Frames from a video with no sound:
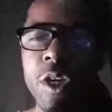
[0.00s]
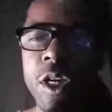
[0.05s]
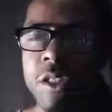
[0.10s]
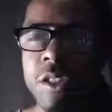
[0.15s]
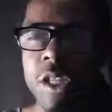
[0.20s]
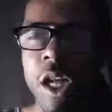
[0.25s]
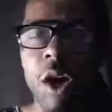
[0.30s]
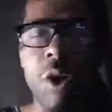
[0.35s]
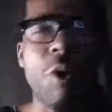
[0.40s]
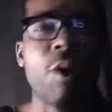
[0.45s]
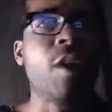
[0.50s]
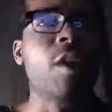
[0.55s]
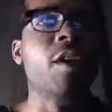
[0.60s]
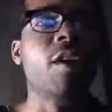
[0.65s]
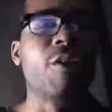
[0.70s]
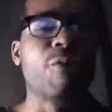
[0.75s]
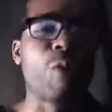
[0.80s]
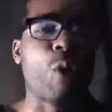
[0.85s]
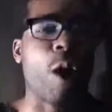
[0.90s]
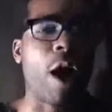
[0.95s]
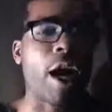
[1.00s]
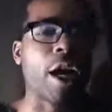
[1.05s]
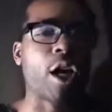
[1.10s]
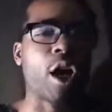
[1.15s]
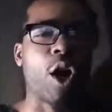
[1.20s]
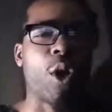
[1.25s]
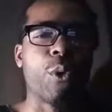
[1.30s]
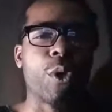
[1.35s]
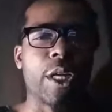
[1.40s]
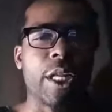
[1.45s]
So, before I
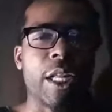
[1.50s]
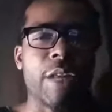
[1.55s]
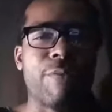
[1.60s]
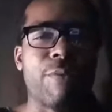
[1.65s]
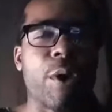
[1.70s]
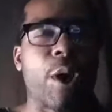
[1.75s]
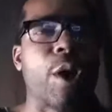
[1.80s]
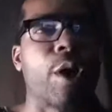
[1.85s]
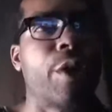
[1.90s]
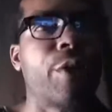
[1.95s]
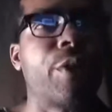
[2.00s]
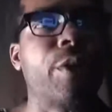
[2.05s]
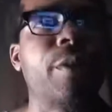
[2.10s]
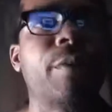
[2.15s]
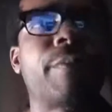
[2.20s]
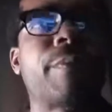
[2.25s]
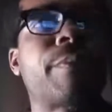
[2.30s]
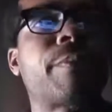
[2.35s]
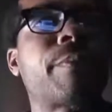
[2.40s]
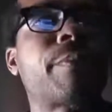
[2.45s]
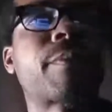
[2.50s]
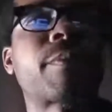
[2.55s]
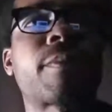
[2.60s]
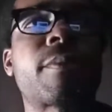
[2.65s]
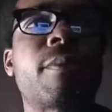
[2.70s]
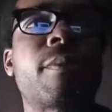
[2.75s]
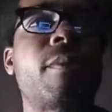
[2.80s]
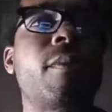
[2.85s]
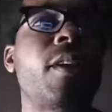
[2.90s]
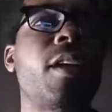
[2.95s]
go any further,
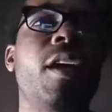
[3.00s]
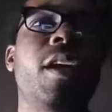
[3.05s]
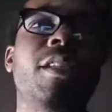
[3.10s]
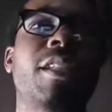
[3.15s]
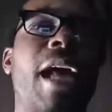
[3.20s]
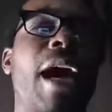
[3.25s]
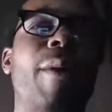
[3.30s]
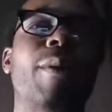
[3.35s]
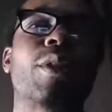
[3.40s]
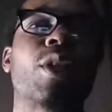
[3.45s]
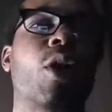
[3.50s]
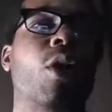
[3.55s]
because I was